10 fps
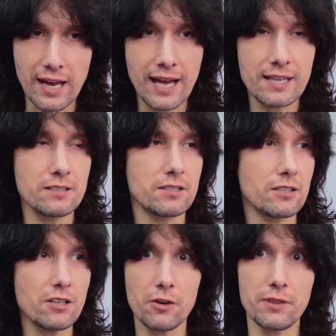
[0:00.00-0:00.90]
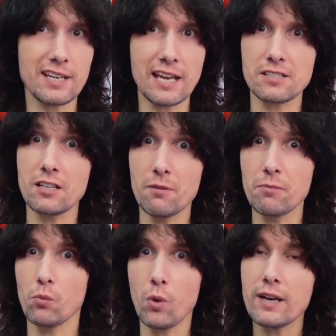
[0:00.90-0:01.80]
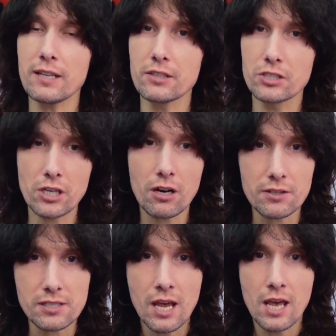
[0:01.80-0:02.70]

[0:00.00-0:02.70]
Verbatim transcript: and you know, they'd get to number one in the charts